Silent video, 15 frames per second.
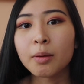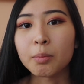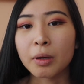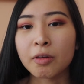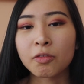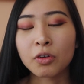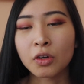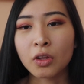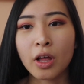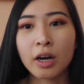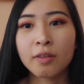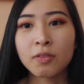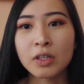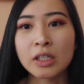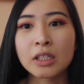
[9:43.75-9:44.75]
But for a
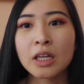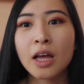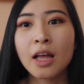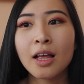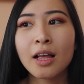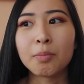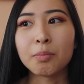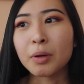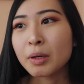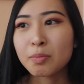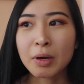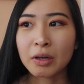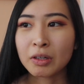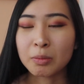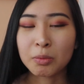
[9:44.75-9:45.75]
lot of these bug
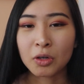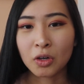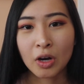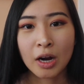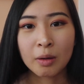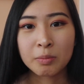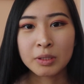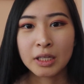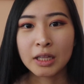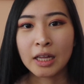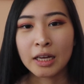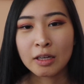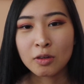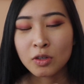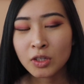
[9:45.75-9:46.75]
bounty programs.
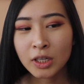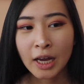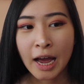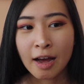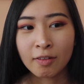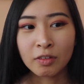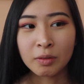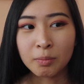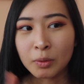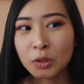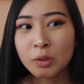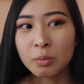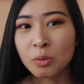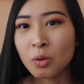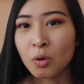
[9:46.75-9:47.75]
They usually have
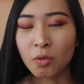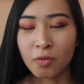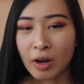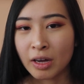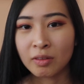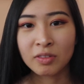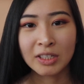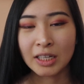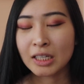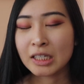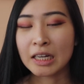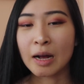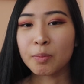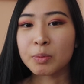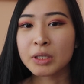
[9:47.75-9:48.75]
multiple 5-6
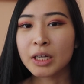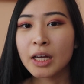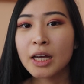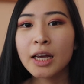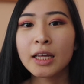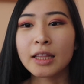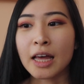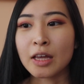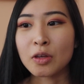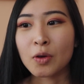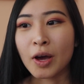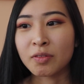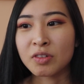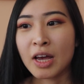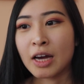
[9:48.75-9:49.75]
steps that you
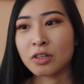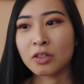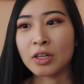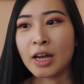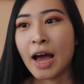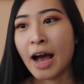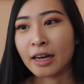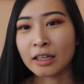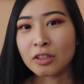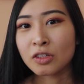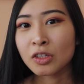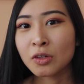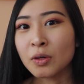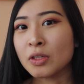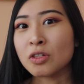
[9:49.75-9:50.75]
have to actually hack
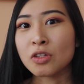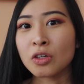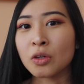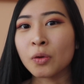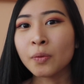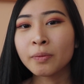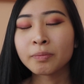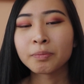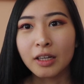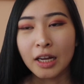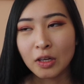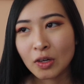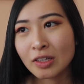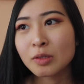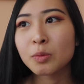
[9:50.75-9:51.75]
into and do,
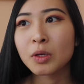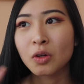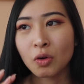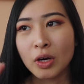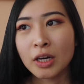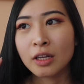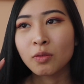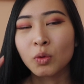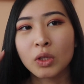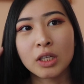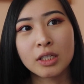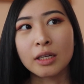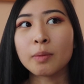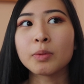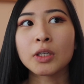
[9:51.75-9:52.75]
and you have to be creative with the
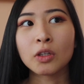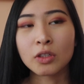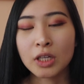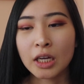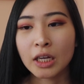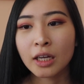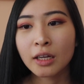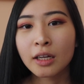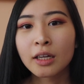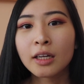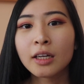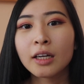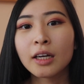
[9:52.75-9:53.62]
steps that you're taking